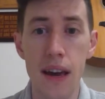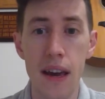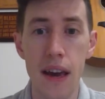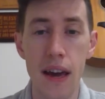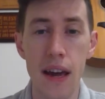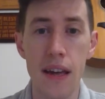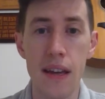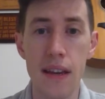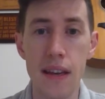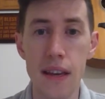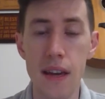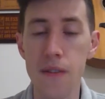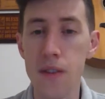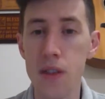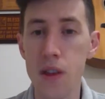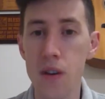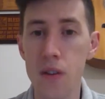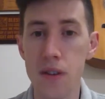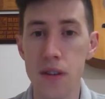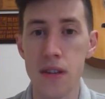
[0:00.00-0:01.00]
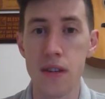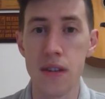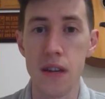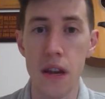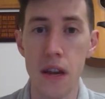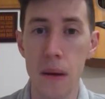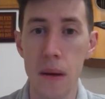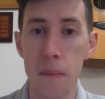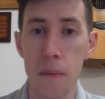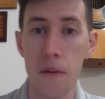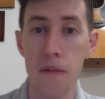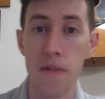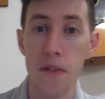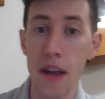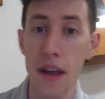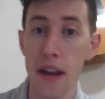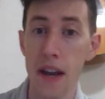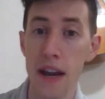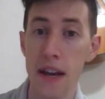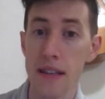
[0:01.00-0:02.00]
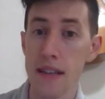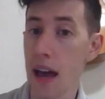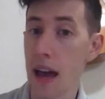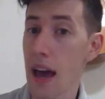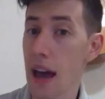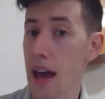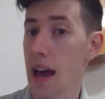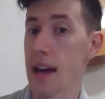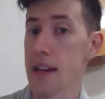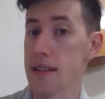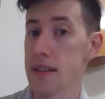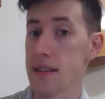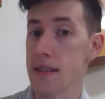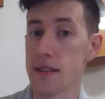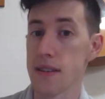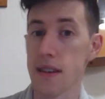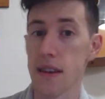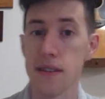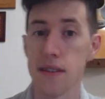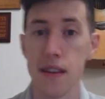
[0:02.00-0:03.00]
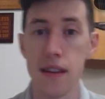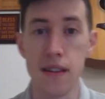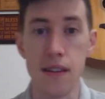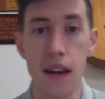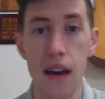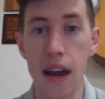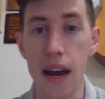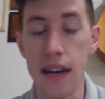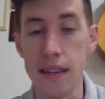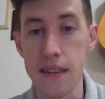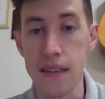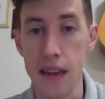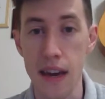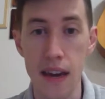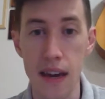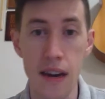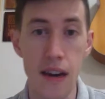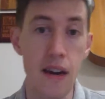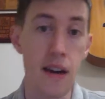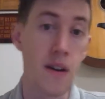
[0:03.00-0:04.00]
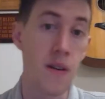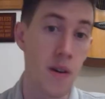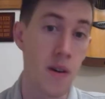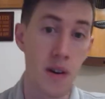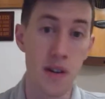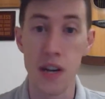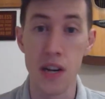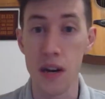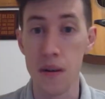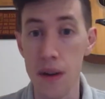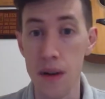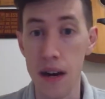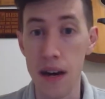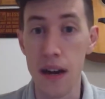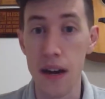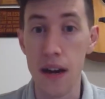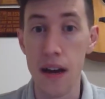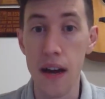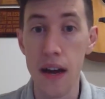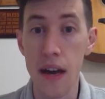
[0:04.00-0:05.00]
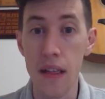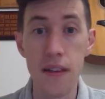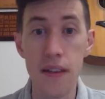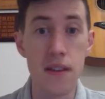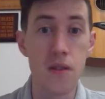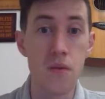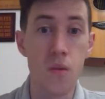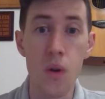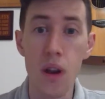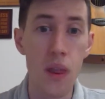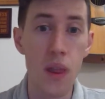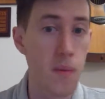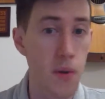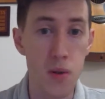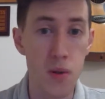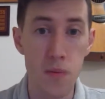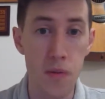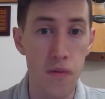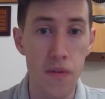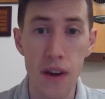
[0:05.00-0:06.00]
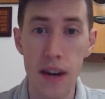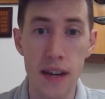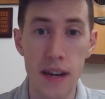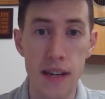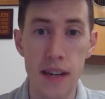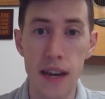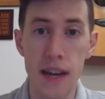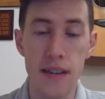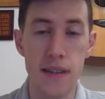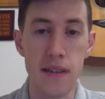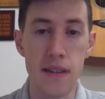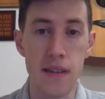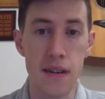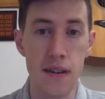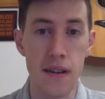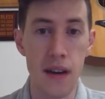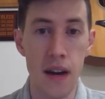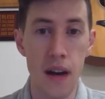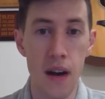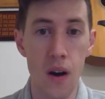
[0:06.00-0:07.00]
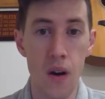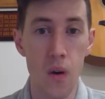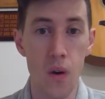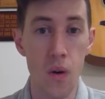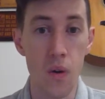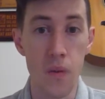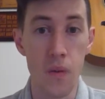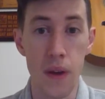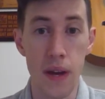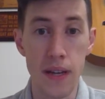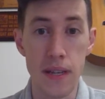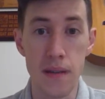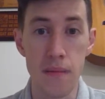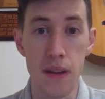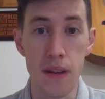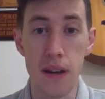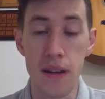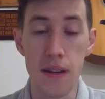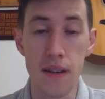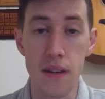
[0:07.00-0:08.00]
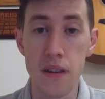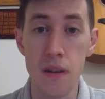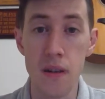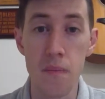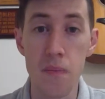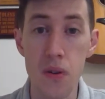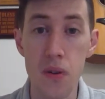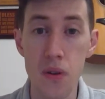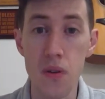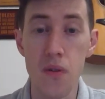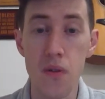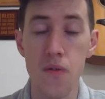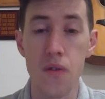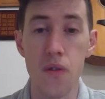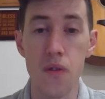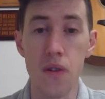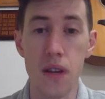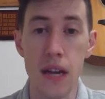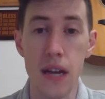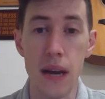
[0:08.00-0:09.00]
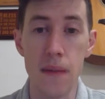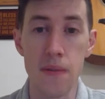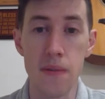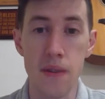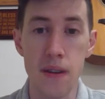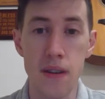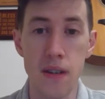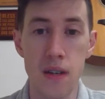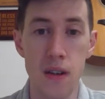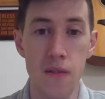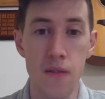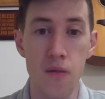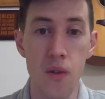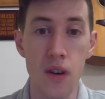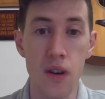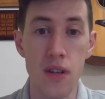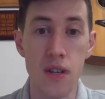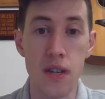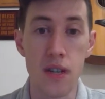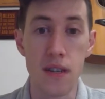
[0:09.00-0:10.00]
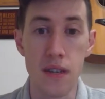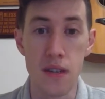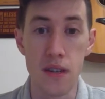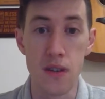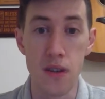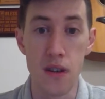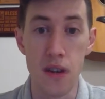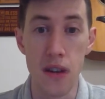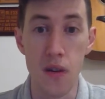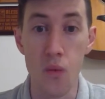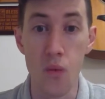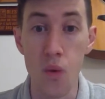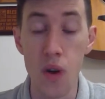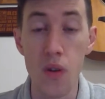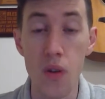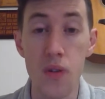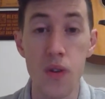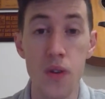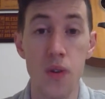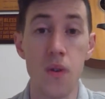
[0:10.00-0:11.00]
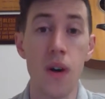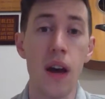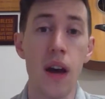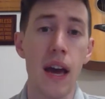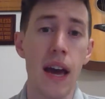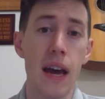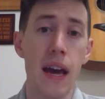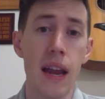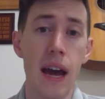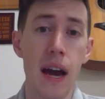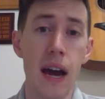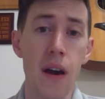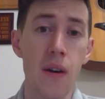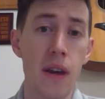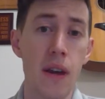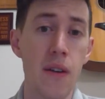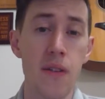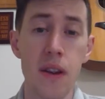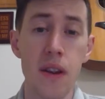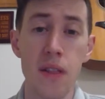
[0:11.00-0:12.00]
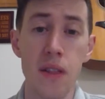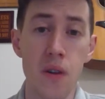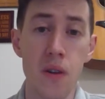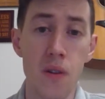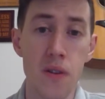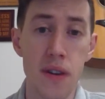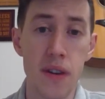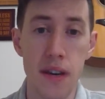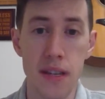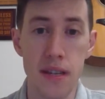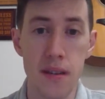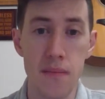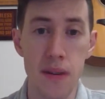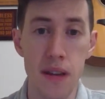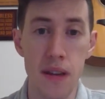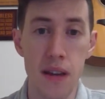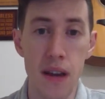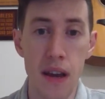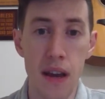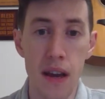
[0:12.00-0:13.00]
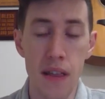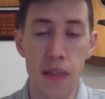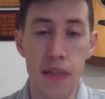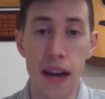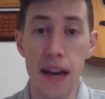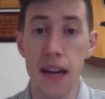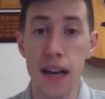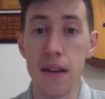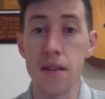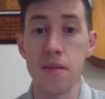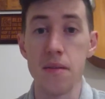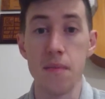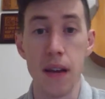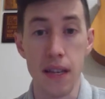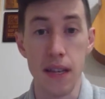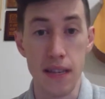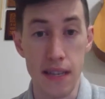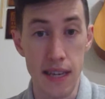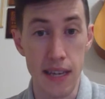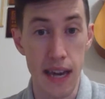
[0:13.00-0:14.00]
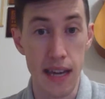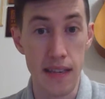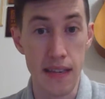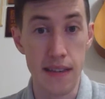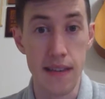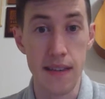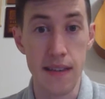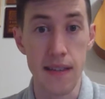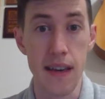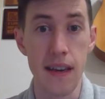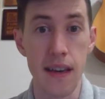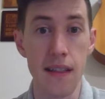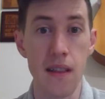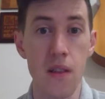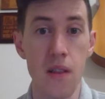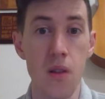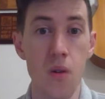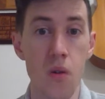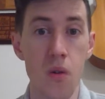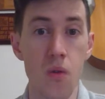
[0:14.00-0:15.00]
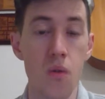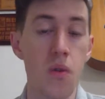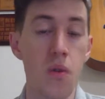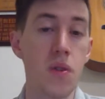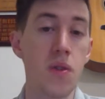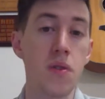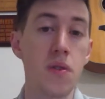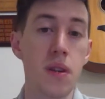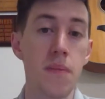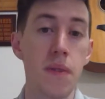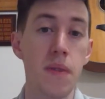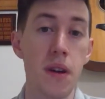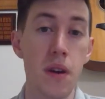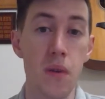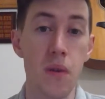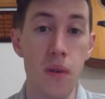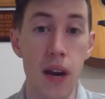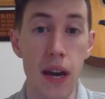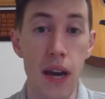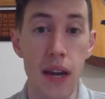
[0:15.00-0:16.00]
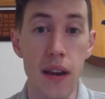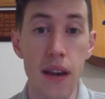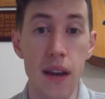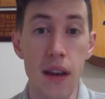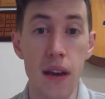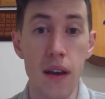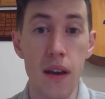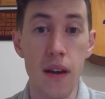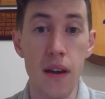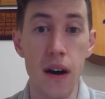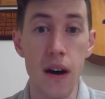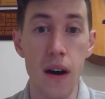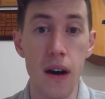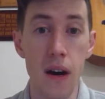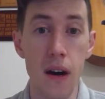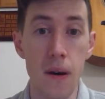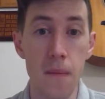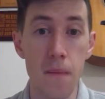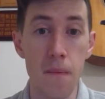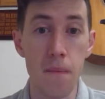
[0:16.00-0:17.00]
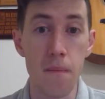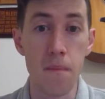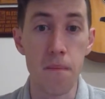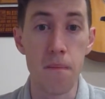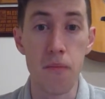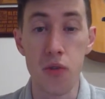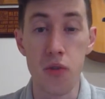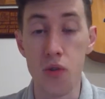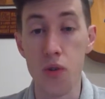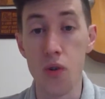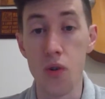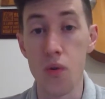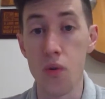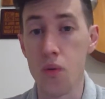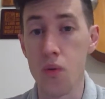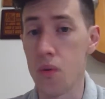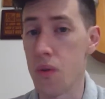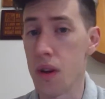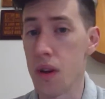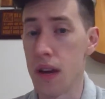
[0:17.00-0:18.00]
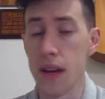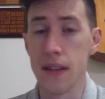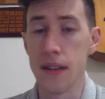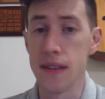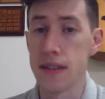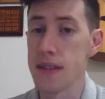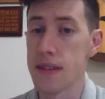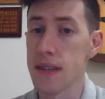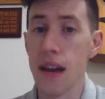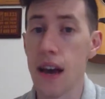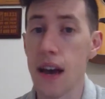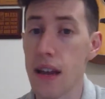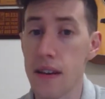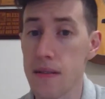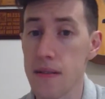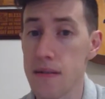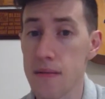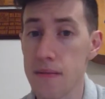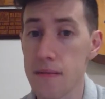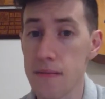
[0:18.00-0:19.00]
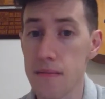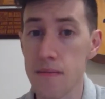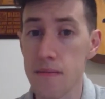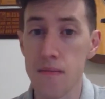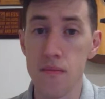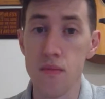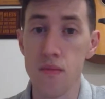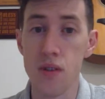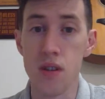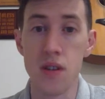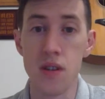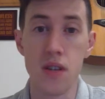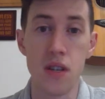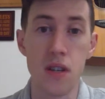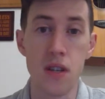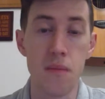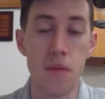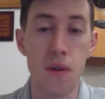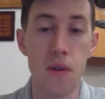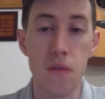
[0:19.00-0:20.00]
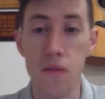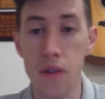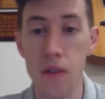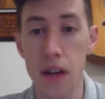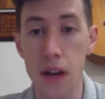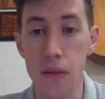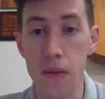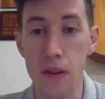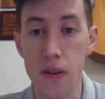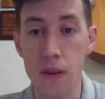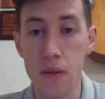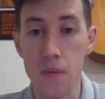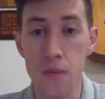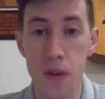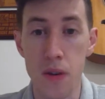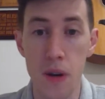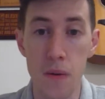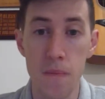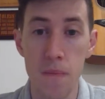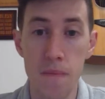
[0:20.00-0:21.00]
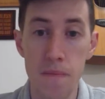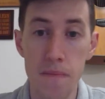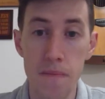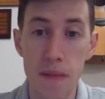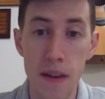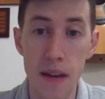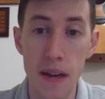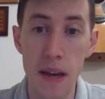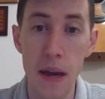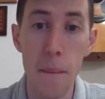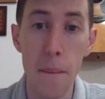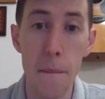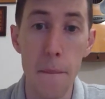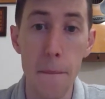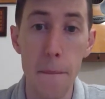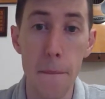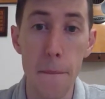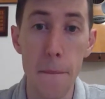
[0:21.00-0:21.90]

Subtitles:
And even though this isn't a prophetic text in the sense that it's not Isaiah or Jeremiah, this is one of the most prophetic texts in the whole Testament. And it's such a beautiful encapsulation of what Jesus will do and how even in the Old Testament that has made sense, that the Lord will do something great through his son, which is just a beautiful language. So, yep.